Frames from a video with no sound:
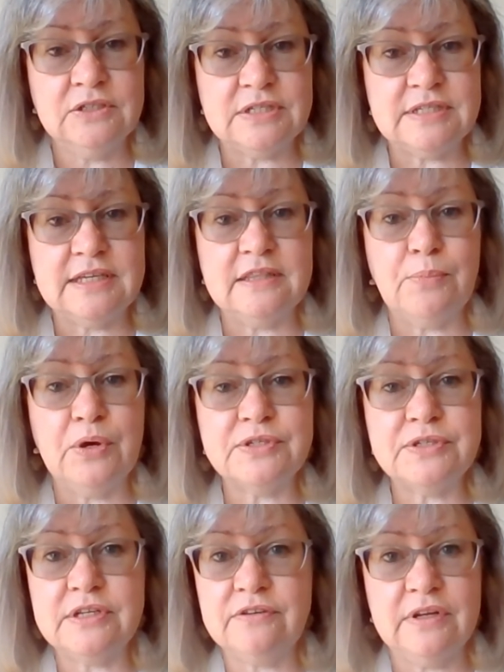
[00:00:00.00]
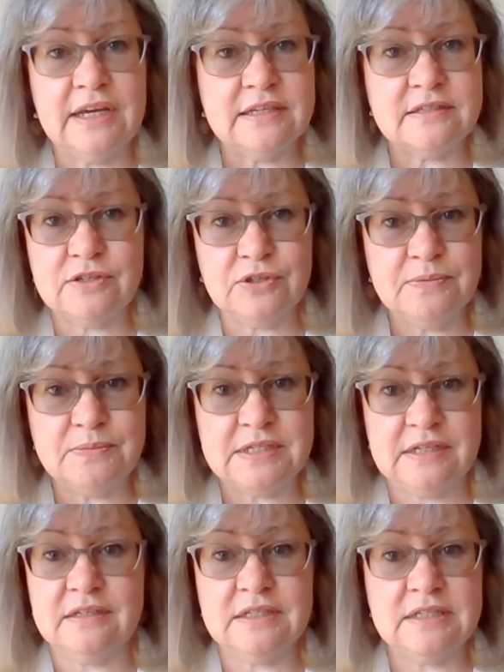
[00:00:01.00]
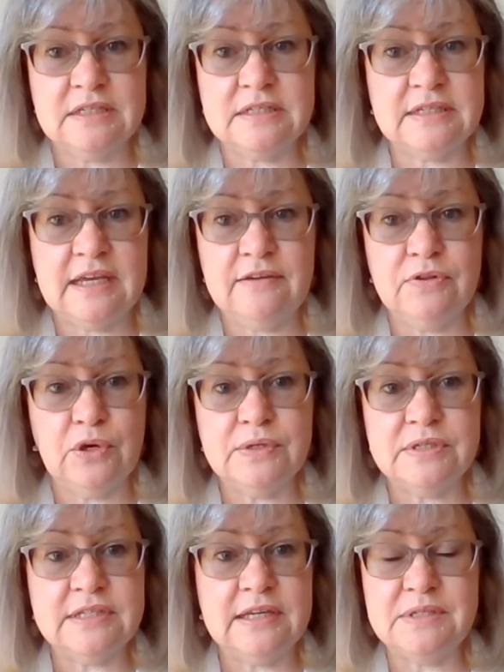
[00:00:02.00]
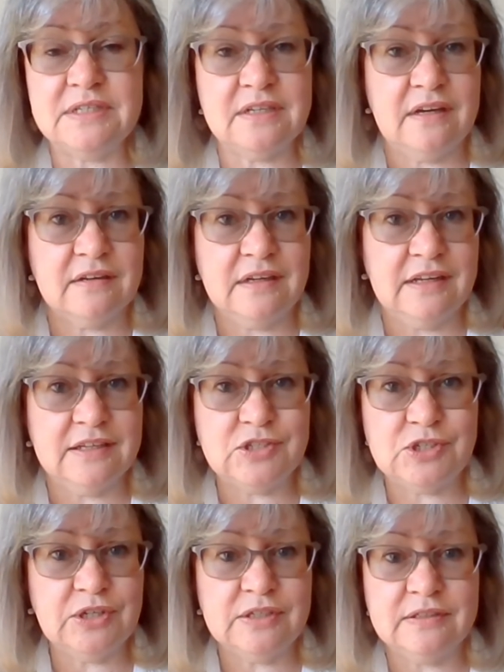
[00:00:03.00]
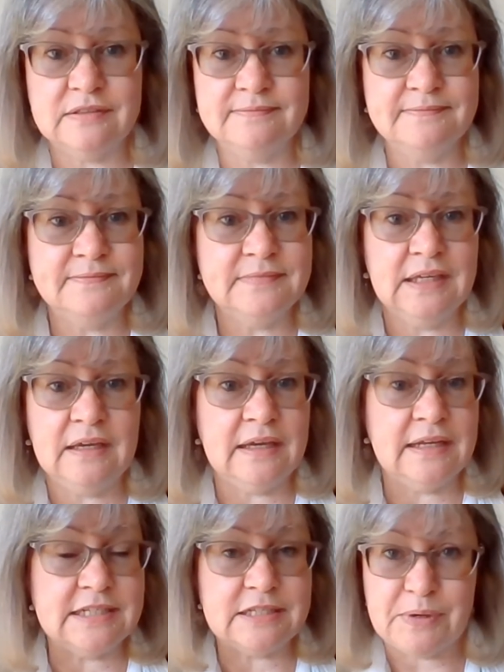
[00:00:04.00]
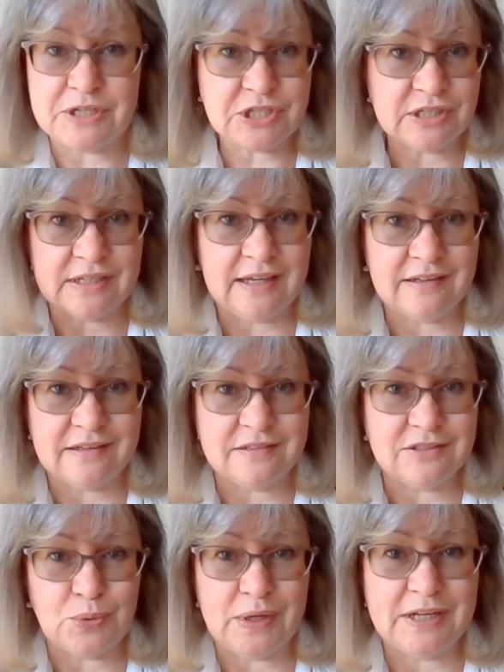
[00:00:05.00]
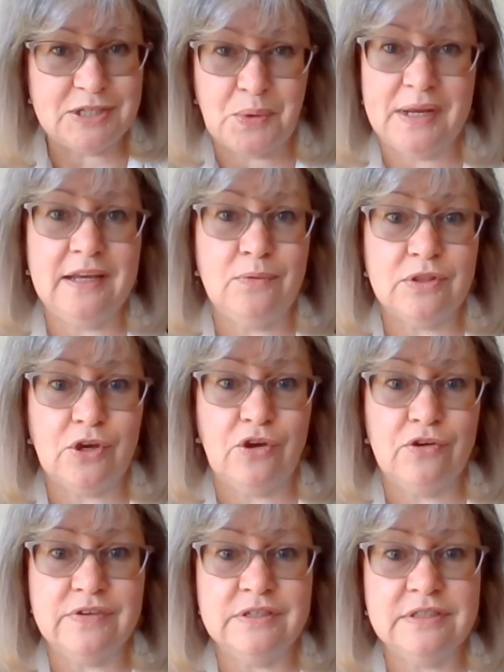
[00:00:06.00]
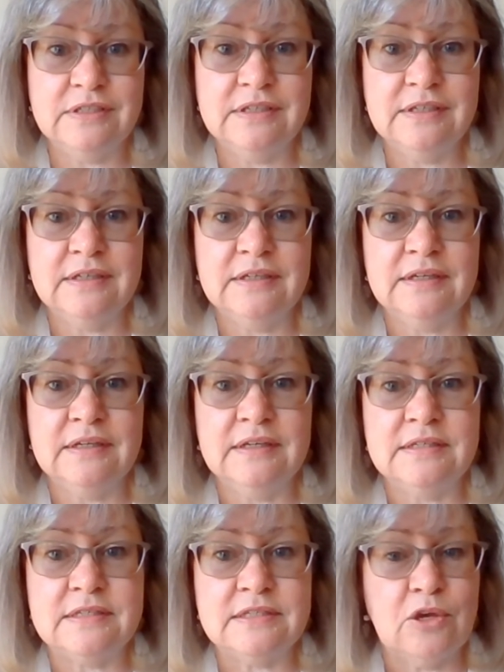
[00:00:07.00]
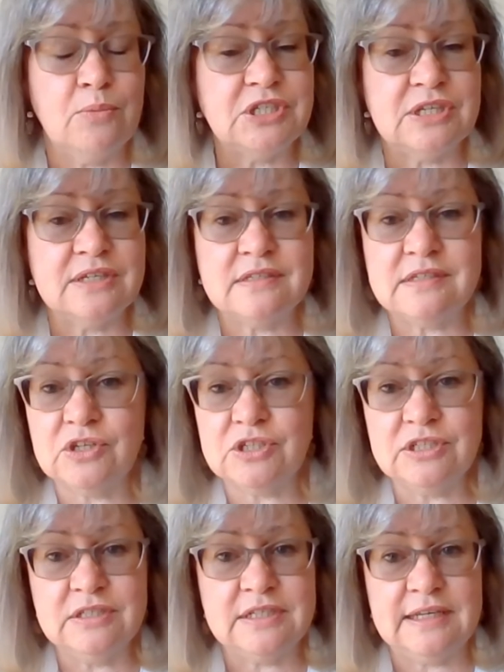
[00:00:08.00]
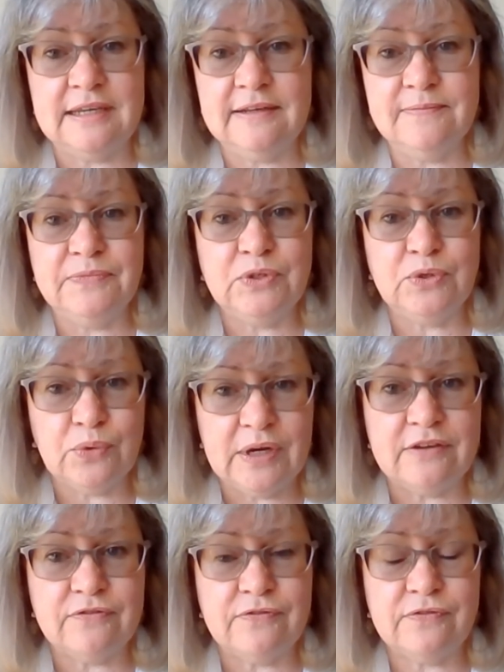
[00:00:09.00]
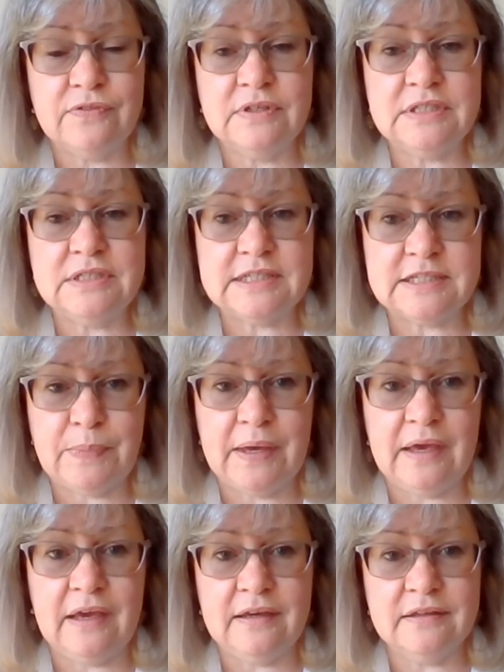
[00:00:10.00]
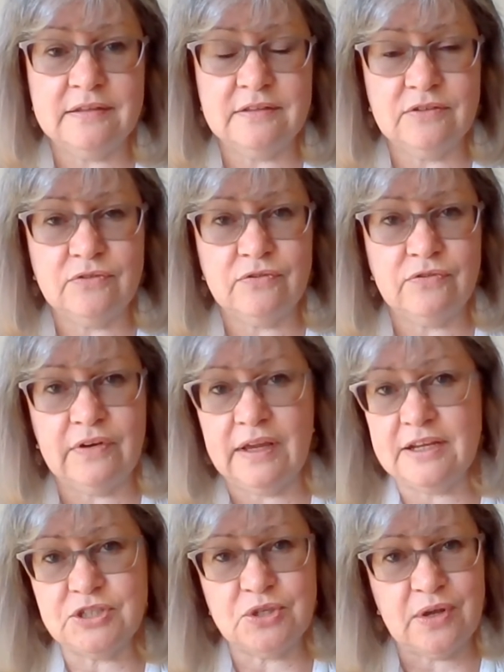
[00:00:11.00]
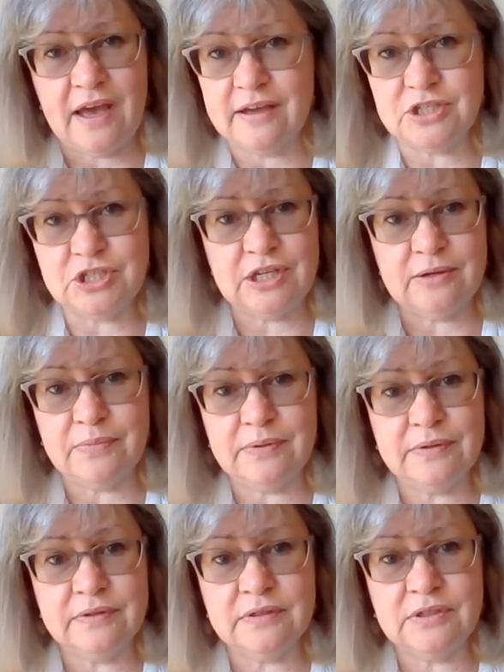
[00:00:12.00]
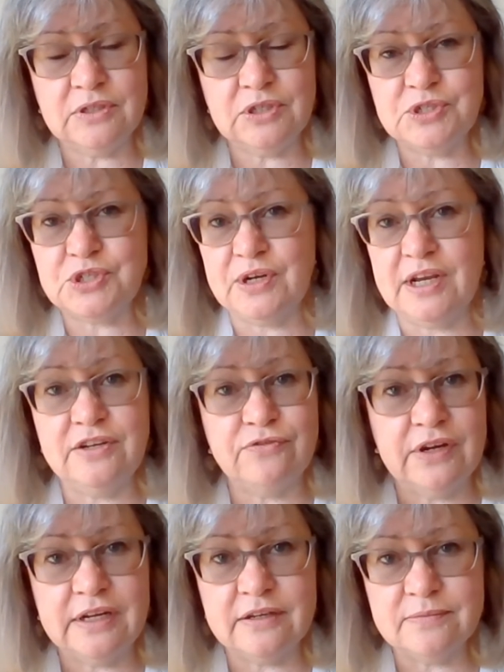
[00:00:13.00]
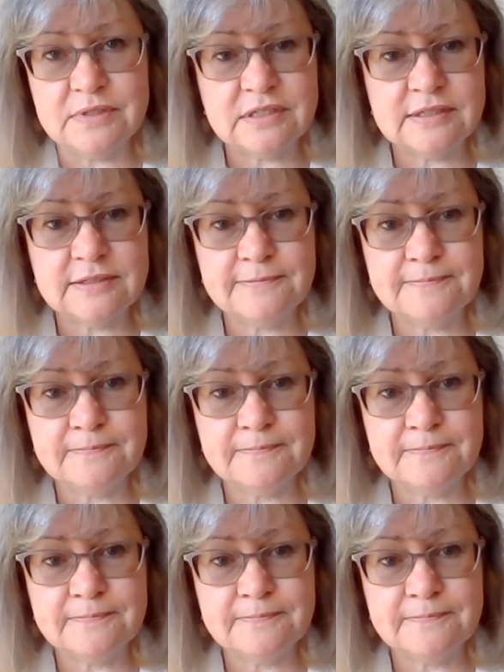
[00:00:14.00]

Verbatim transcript: to see the positive in our circumstances, even though it seems dark and uncertain, and especially in 2020 with COVID. So much uncertainty, grief, despair, financial hardship, constrained freedoms.